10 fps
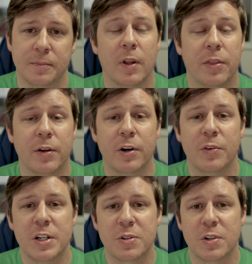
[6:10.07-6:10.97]
The third
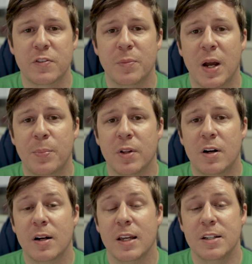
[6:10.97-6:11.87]
resource from
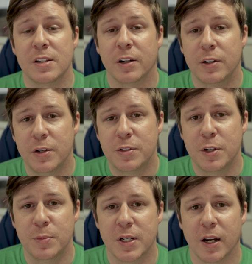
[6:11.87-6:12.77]
Epilog is their
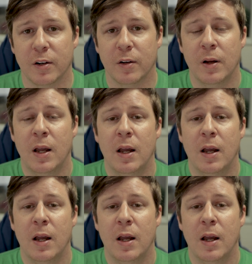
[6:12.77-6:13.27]
YouTube channel.